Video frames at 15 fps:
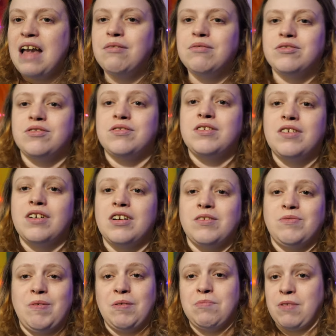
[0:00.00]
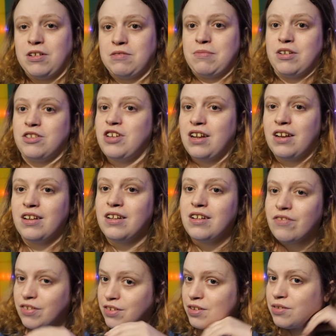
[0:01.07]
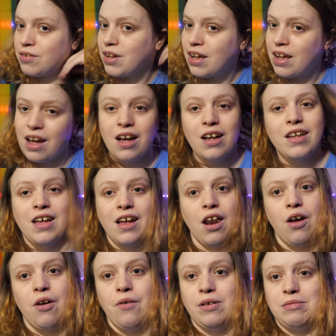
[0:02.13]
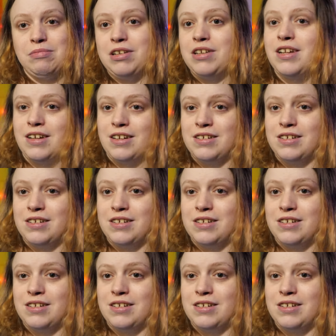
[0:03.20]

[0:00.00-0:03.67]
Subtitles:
what's up, you guys? Welcome back to my channel. If you're new here, hi, hi, I'm Lydia.